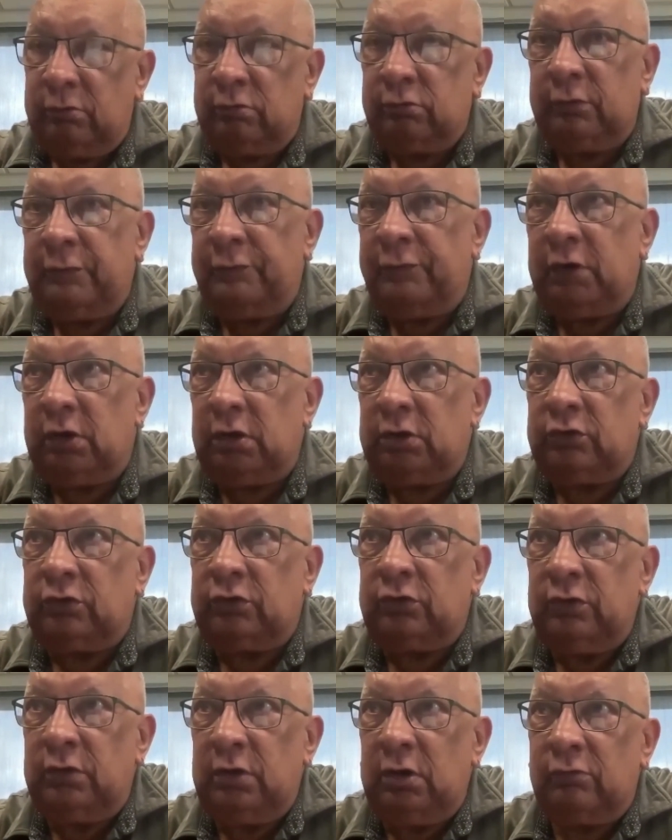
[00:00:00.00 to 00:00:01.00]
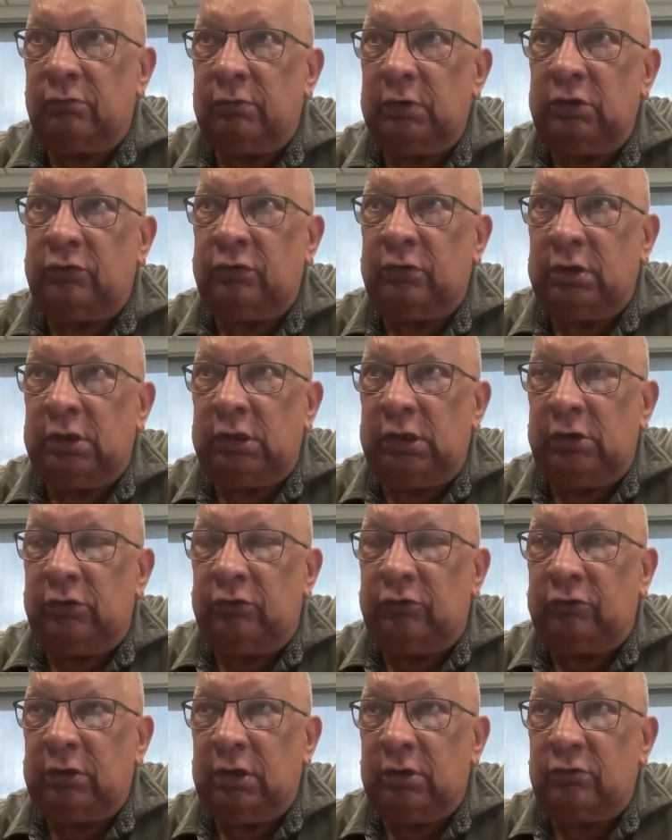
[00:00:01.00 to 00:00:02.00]
revert to the originally
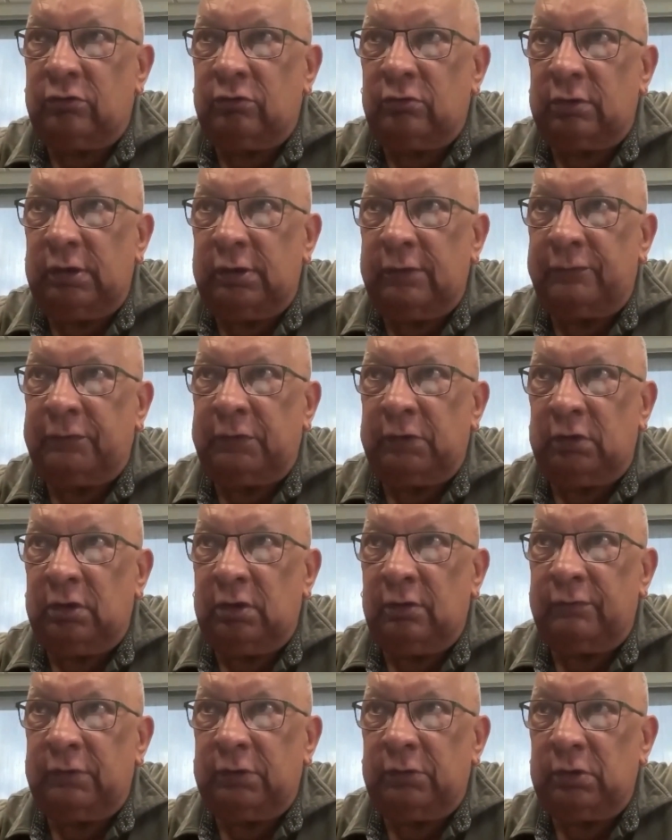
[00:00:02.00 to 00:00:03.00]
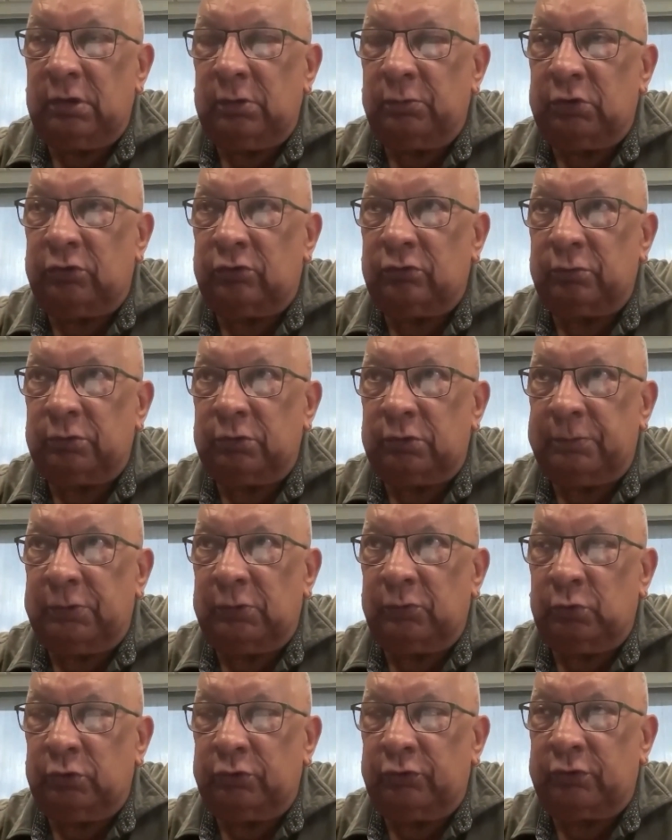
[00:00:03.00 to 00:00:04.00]
scheduled lifting of it, which
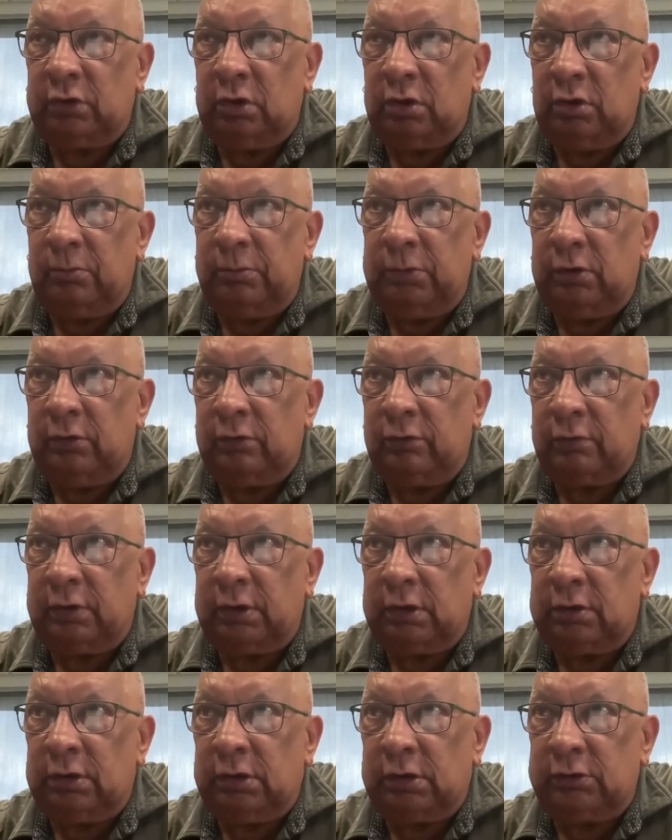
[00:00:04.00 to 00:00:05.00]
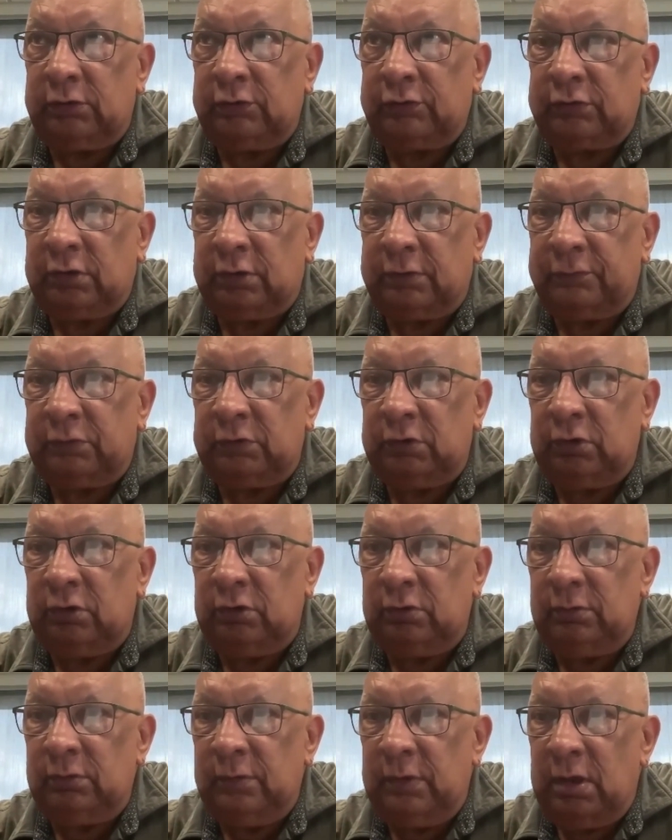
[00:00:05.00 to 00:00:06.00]
was going to be 3 o'clock this
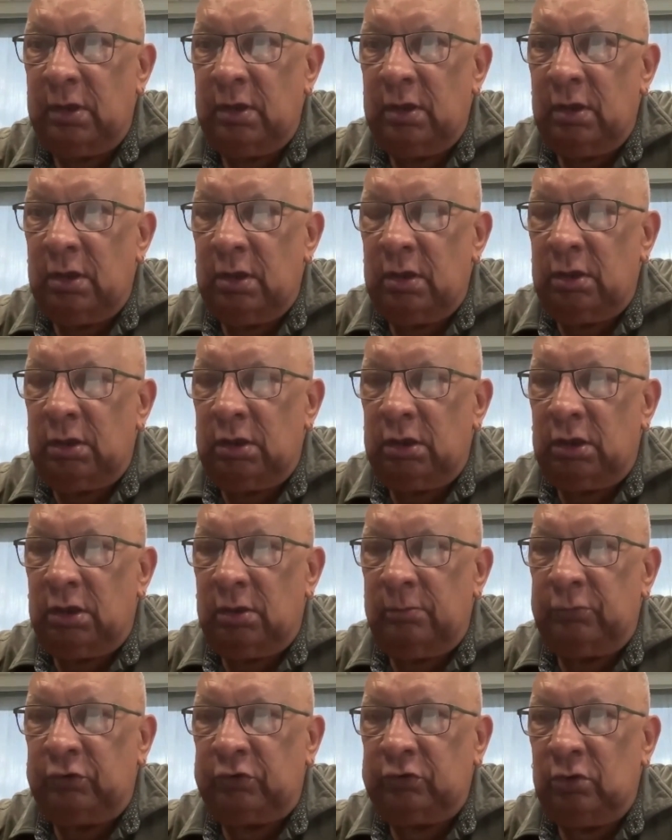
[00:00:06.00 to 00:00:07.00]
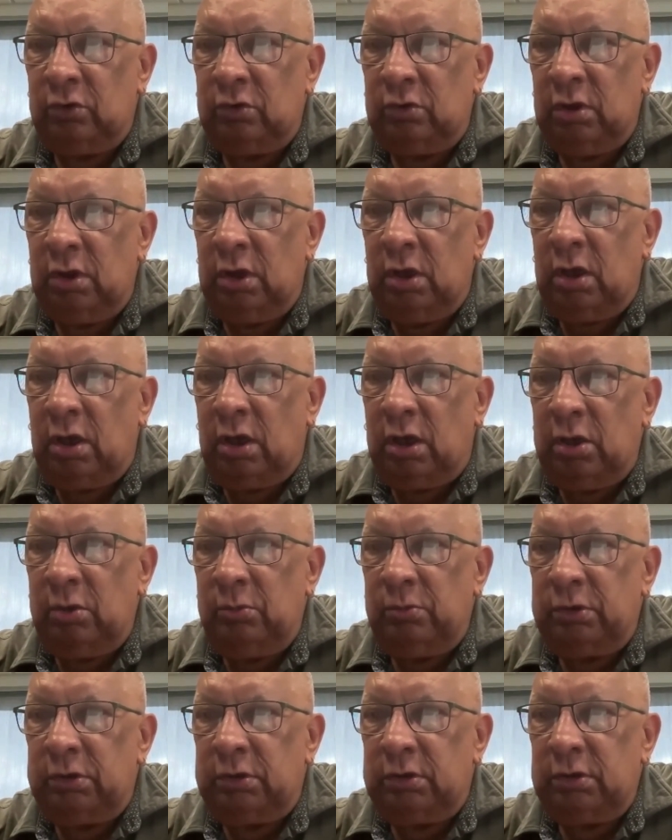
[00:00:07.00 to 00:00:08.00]
afternoon. So I
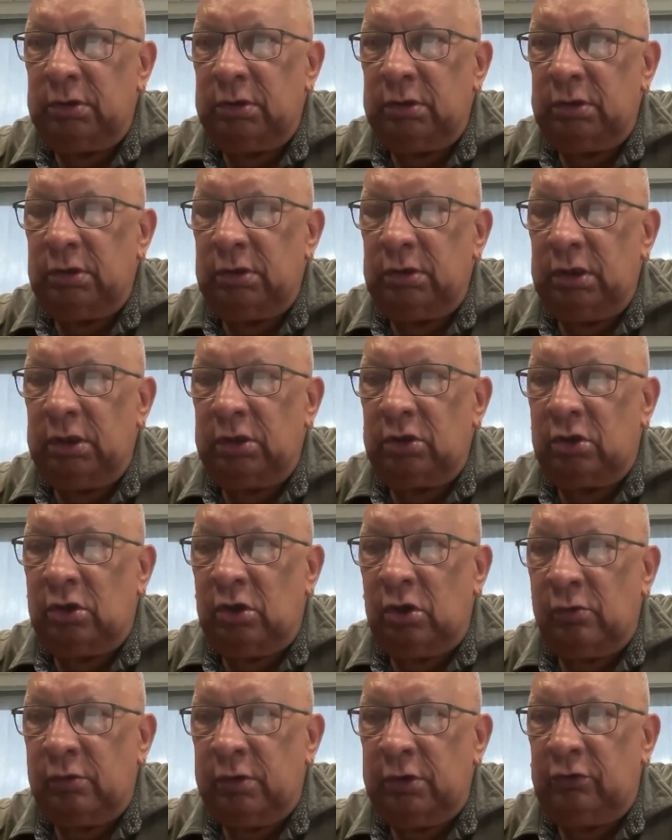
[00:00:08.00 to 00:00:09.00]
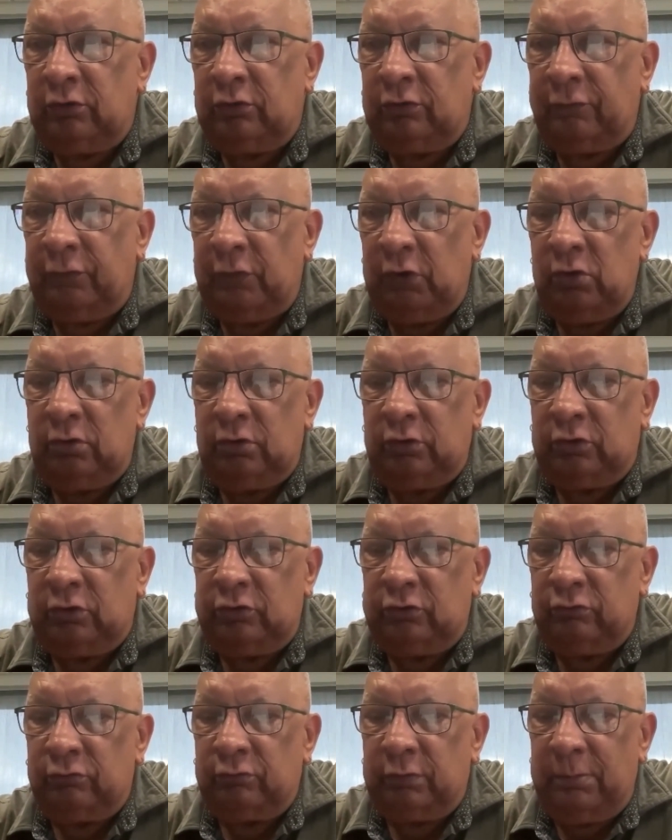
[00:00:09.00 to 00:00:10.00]
would encourage folk
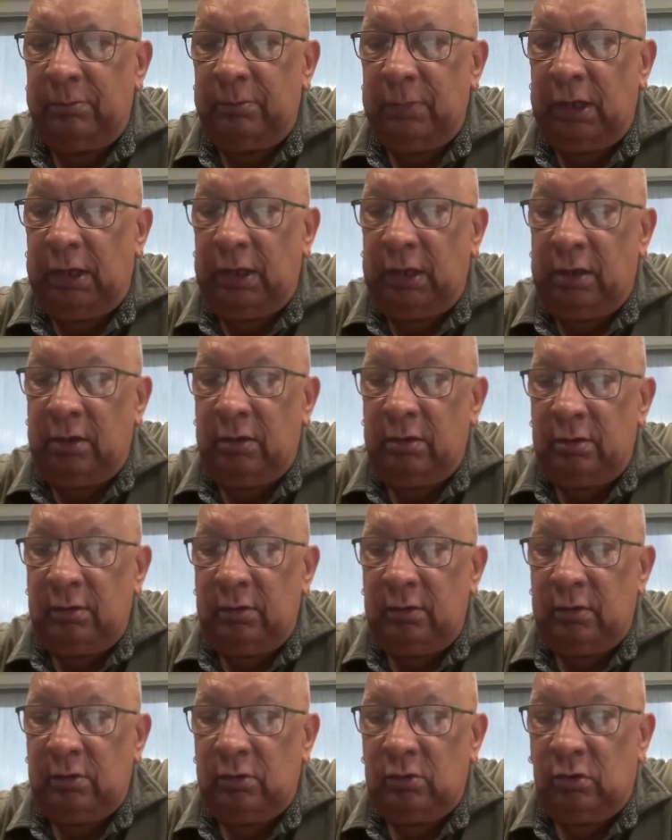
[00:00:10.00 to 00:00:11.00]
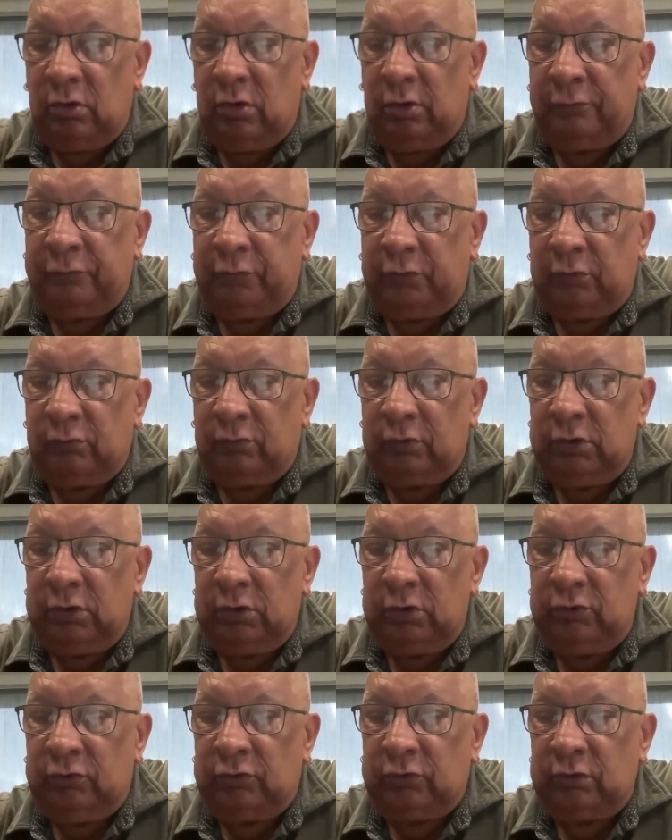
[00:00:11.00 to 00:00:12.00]
to remain off the
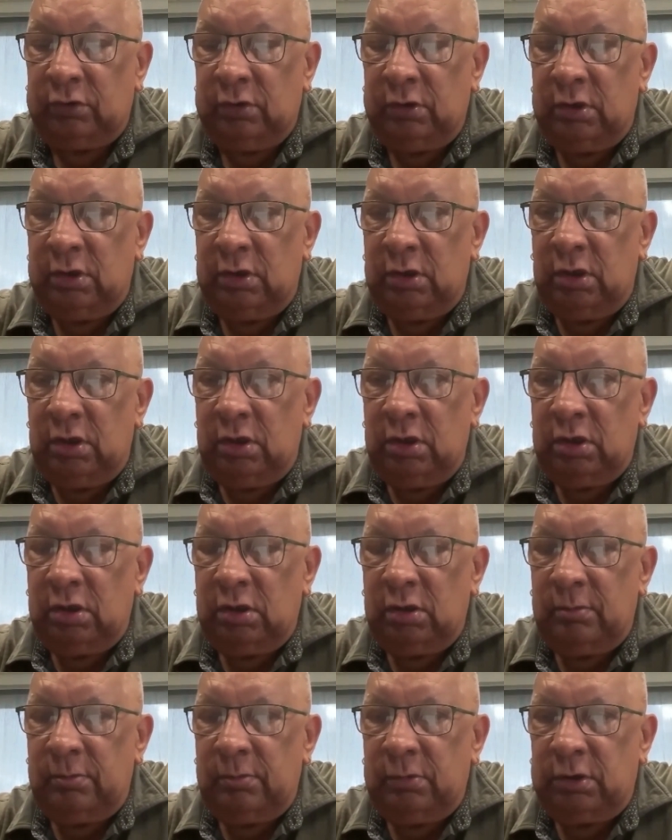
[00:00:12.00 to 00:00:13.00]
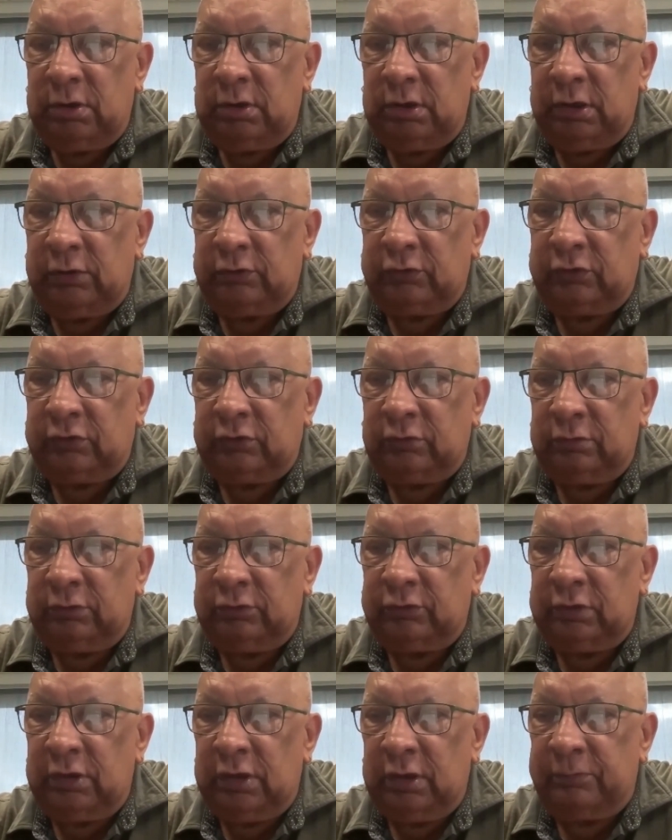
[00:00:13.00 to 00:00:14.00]
roads unless there
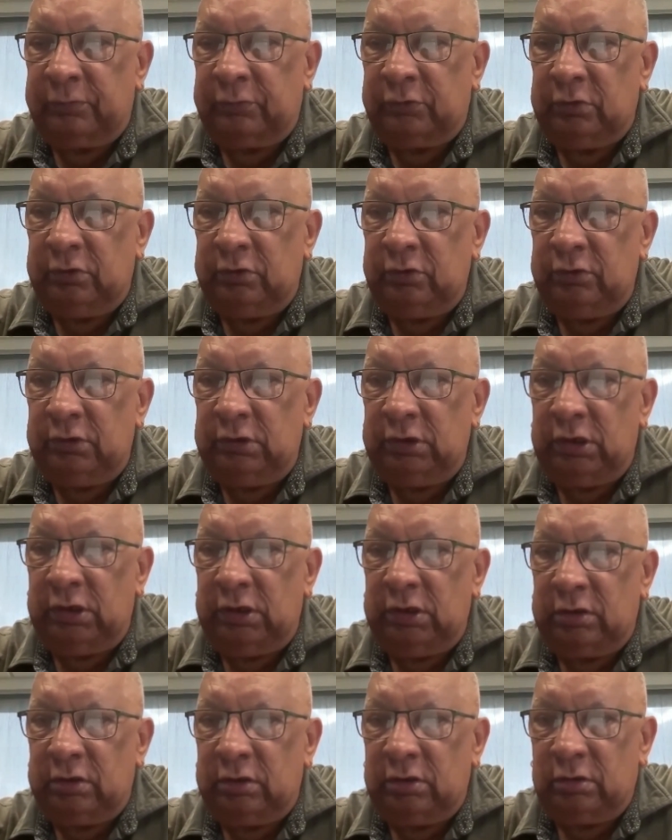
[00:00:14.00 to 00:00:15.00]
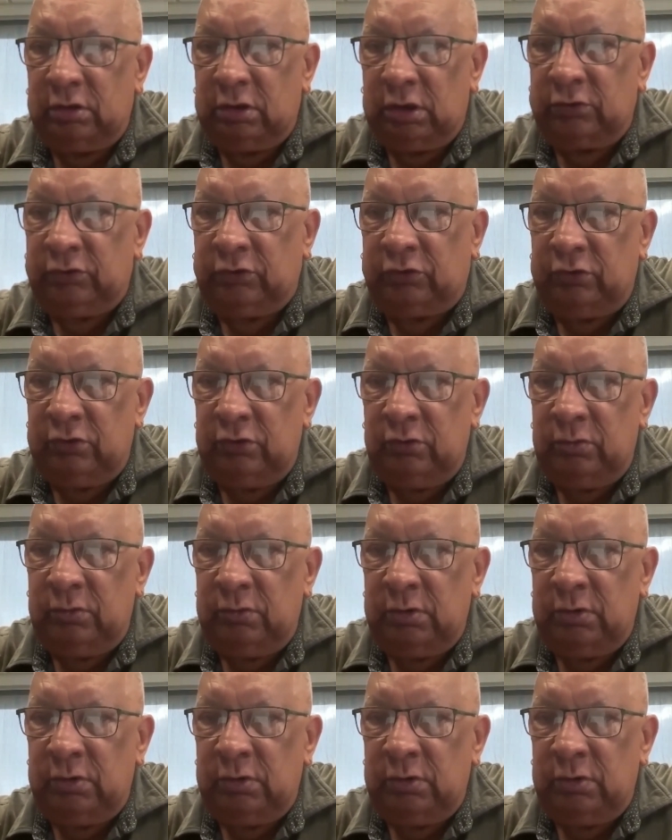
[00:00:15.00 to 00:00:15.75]
is an absolute need not to